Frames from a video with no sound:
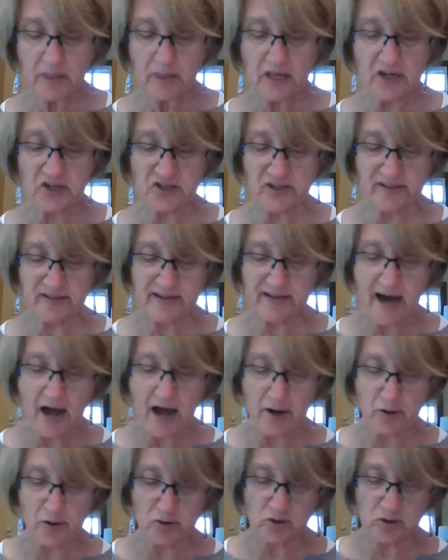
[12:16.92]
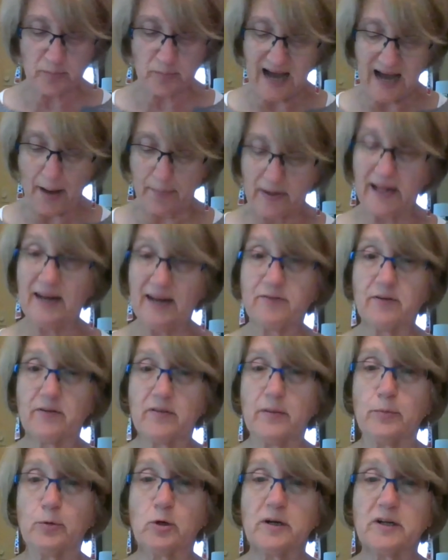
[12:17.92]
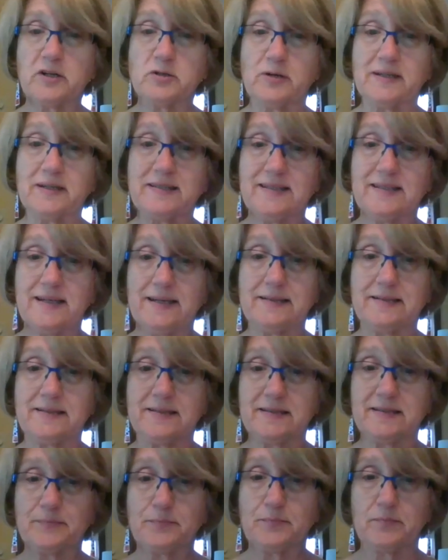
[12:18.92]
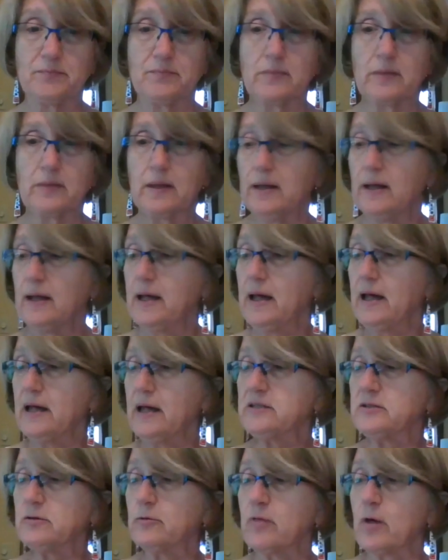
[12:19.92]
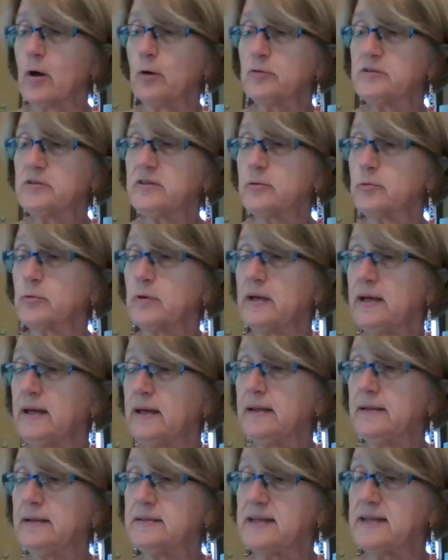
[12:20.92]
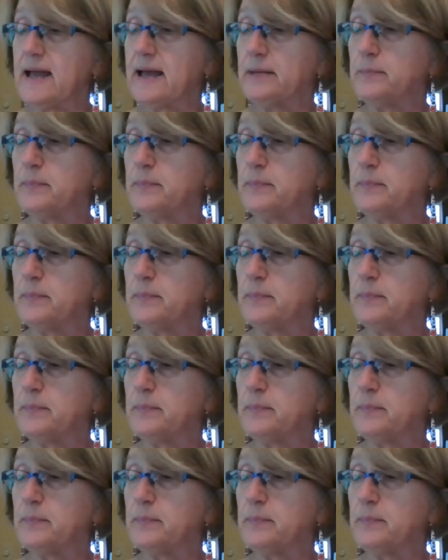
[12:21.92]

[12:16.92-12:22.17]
She's honored to be nominated for the Board of Trustees. So those 3, Dan